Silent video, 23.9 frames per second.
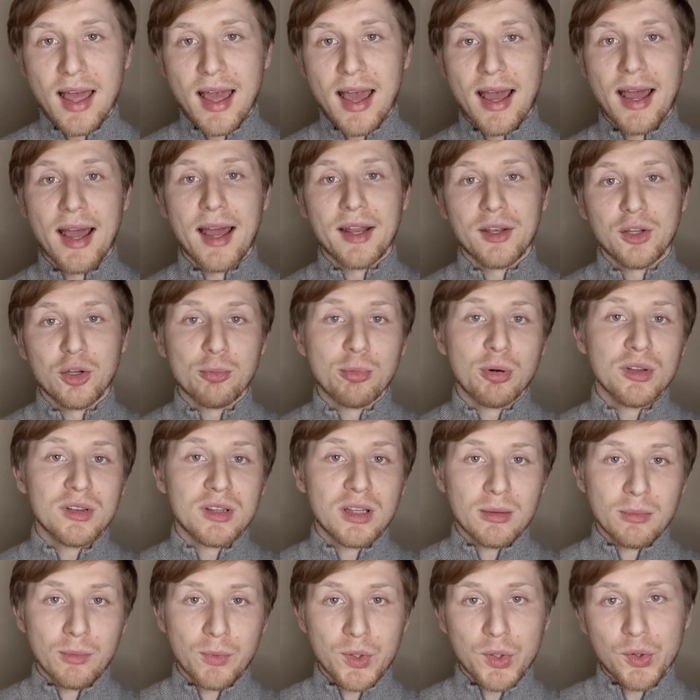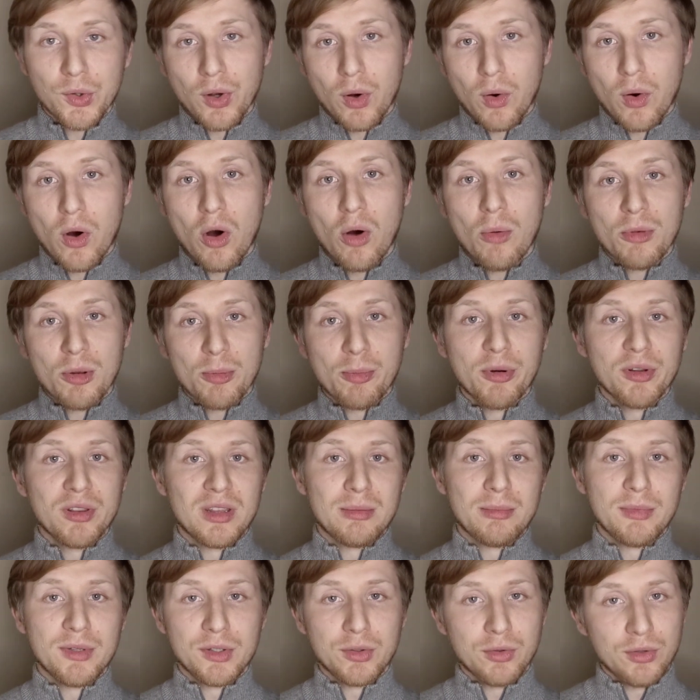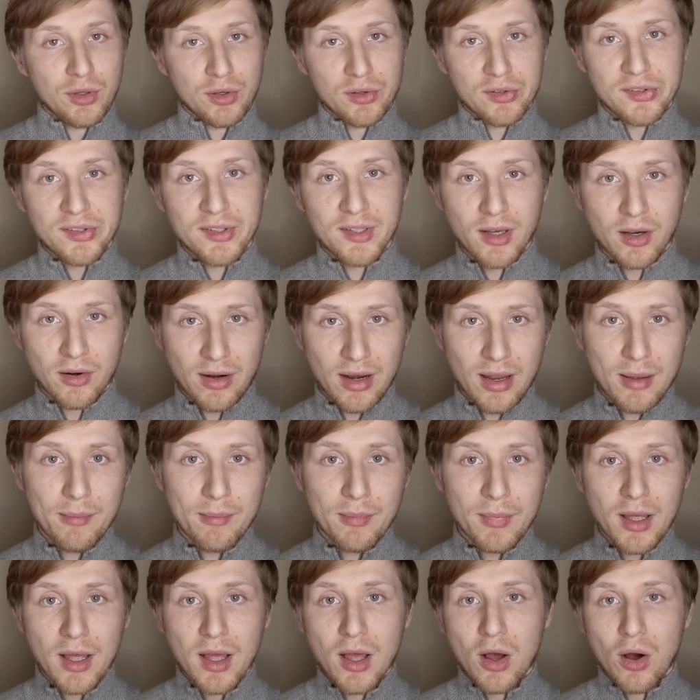And you put them, when you go home, you put them into your CRM